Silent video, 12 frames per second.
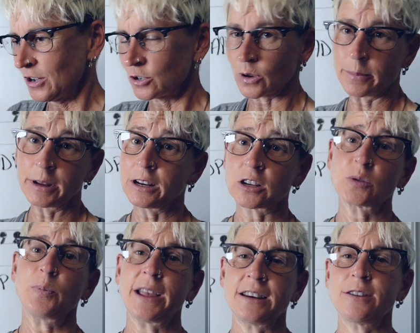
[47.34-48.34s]
So I'm going to
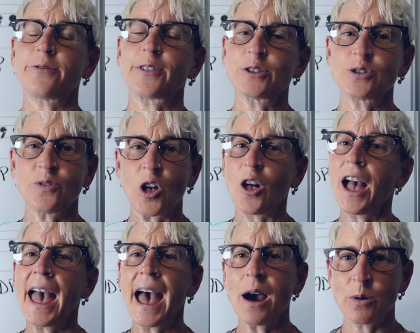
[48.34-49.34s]
explain to you, first of
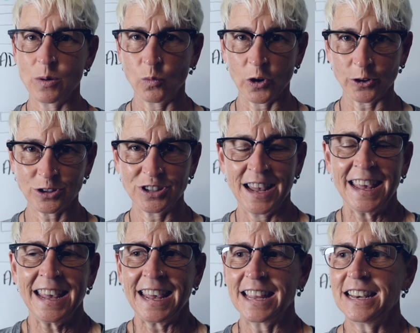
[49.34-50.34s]
all, how it works.
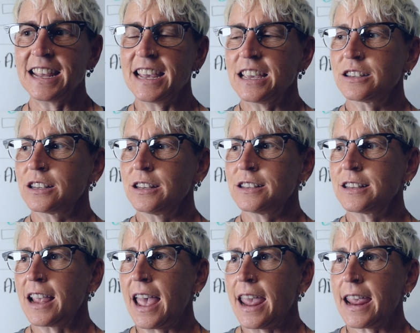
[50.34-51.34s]
It
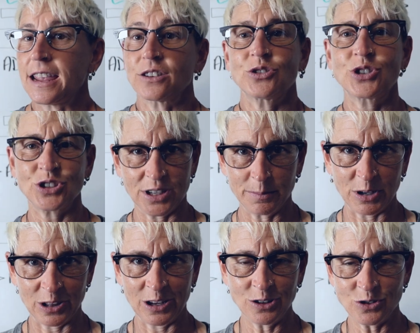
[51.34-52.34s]
isn't a
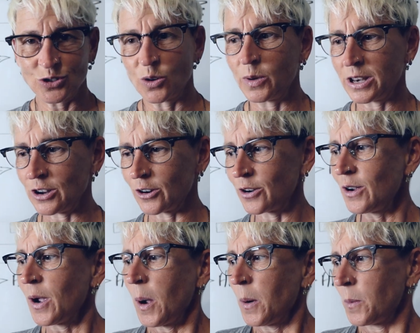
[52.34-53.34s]
stimulant. So when your,
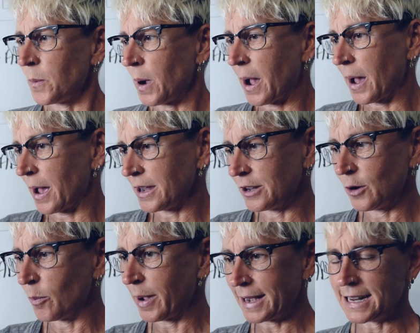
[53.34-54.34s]
uh, you
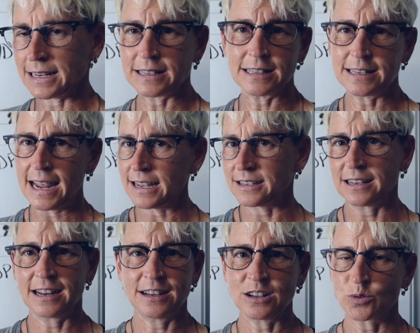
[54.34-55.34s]
know, buddy takes
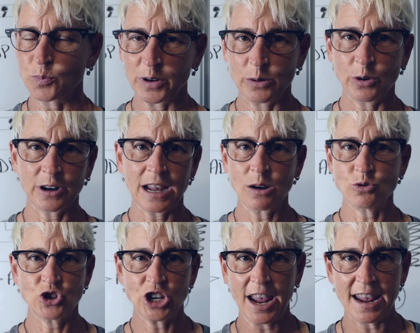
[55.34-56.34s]
it in his pre-workout
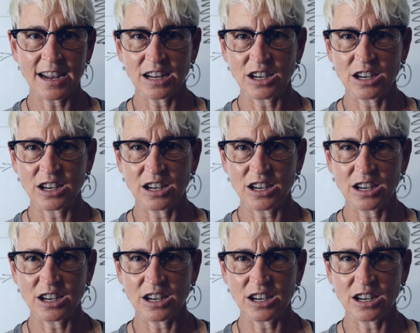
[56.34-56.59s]
shake